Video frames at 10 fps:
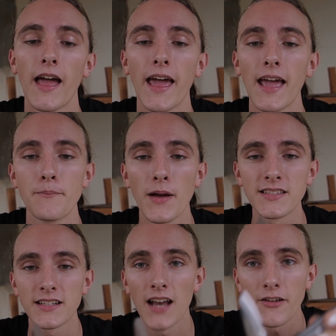a
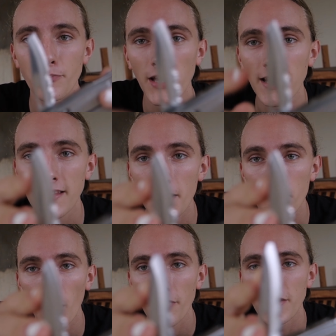basic knife blade,
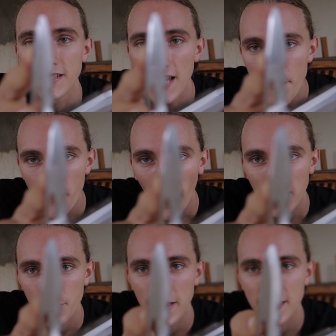but the tip
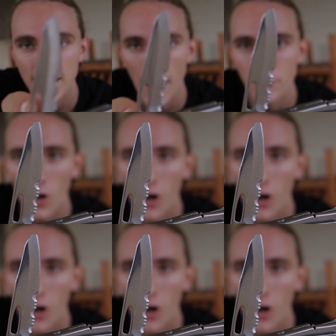has been snapped